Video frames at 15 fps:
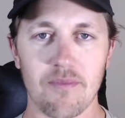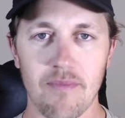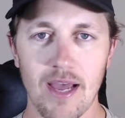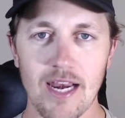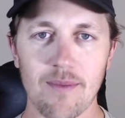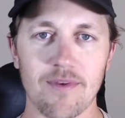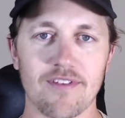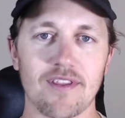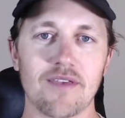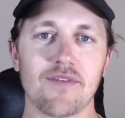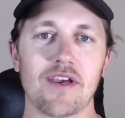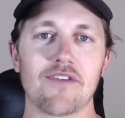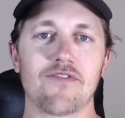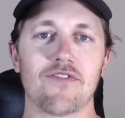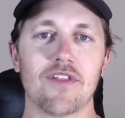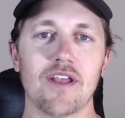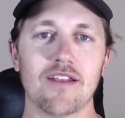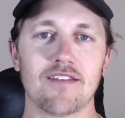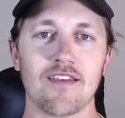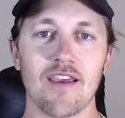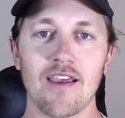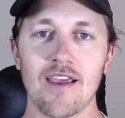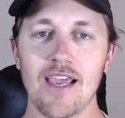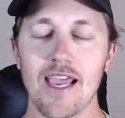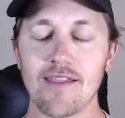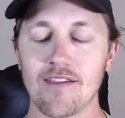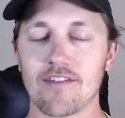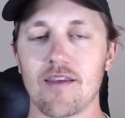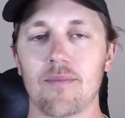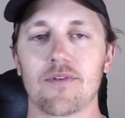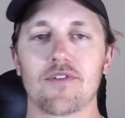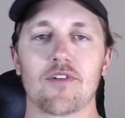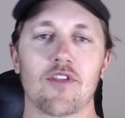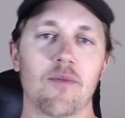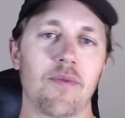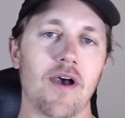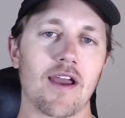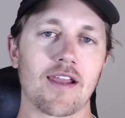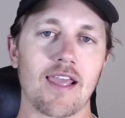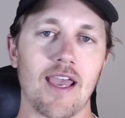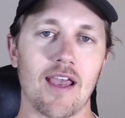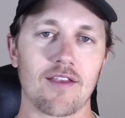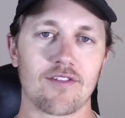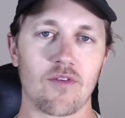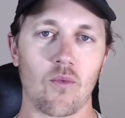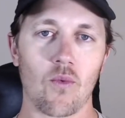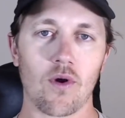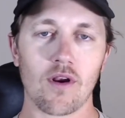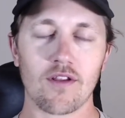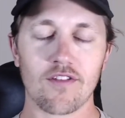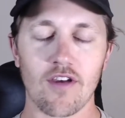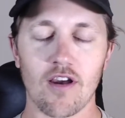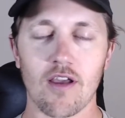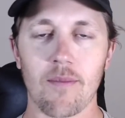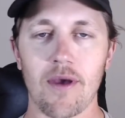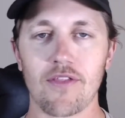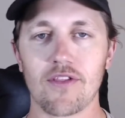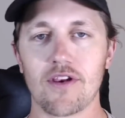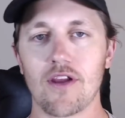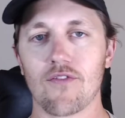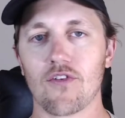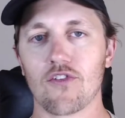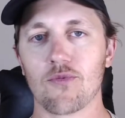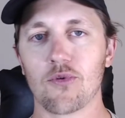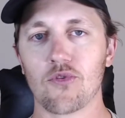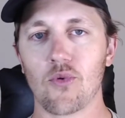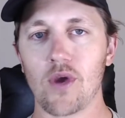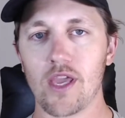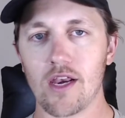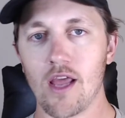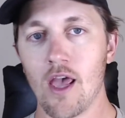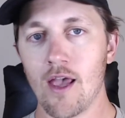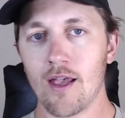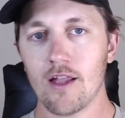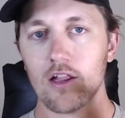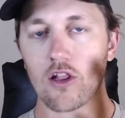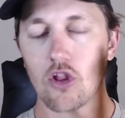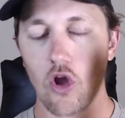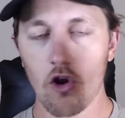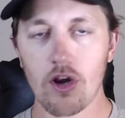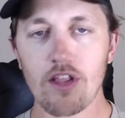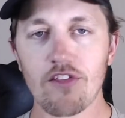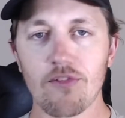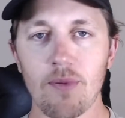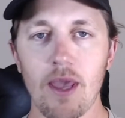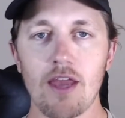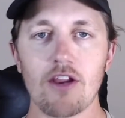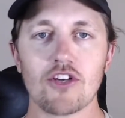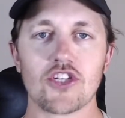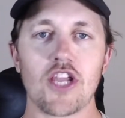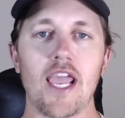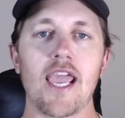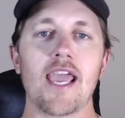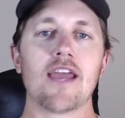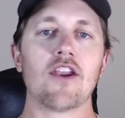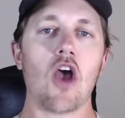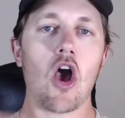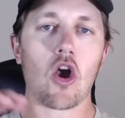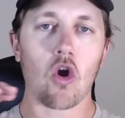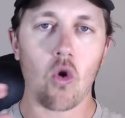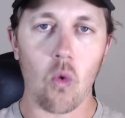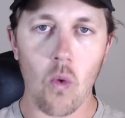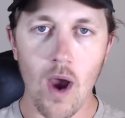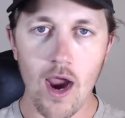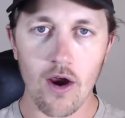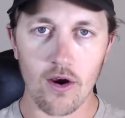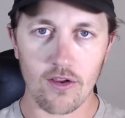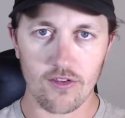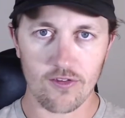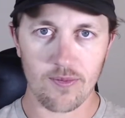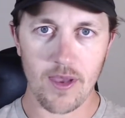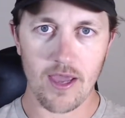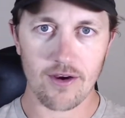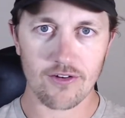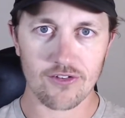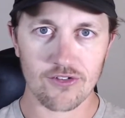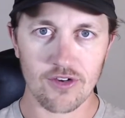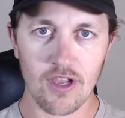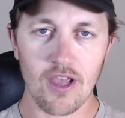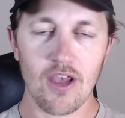My name is Levi Flint. In this episode of the podcast, we're going to talk about the difference between learning Spanish and acquiring Spanish.